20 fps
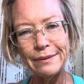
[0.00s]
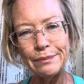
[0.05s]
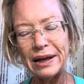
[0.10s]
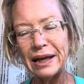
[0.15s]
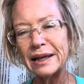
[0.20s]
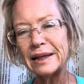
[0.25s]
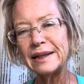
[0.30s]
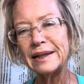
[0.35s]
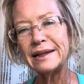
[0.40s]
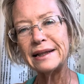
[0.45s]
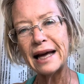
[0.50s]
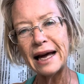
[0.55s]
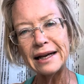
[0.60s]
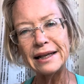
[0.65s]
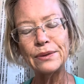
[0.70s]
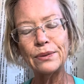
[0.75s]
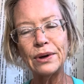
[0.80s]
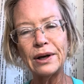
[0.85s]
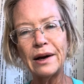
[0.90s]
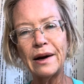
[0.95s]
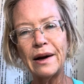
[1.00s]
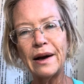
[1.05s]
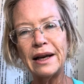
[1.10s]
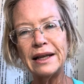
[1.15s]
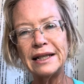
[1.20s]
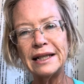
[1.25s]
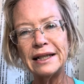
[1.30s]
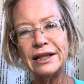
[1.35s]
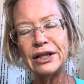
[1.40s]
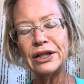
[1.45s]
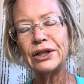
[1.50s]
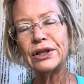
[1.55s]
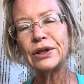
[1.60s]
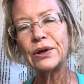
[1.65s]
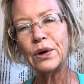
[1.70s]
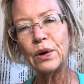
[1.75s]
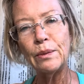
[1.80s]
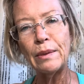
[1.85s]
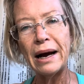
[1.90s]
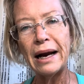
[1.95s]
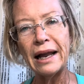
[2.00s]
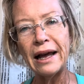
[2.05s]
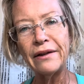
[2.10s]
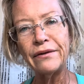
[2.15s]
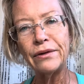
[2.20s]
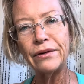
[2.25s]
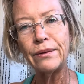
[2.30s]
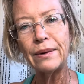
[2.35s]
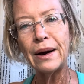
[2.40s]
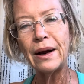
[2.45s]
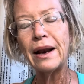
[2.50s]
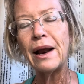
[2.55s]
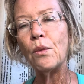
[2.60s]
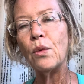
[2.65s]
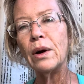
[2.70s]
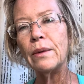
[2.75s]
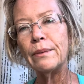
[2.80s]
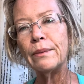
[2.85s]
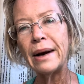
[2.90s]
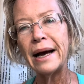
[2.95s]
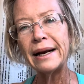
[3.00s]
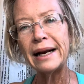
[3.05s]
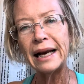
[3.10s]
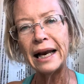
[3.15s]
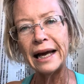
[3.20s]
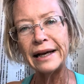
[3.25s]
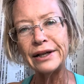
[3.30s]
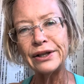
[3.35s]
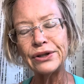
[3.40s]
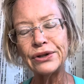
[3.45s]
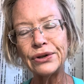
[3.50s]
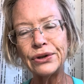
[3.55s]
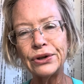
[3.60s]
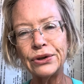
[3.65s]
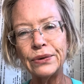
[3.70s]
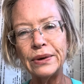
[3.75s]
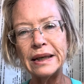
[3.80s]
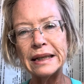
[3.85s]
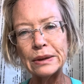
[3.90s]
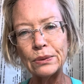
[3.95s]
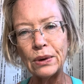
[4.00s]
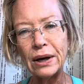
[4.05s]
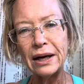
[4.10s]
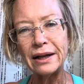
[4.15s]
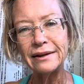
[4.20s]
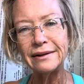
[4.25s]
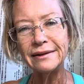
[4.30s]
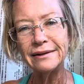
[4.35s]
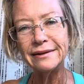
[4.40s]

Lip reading: because that is what I did to turn my life around and what my clients are doing as well.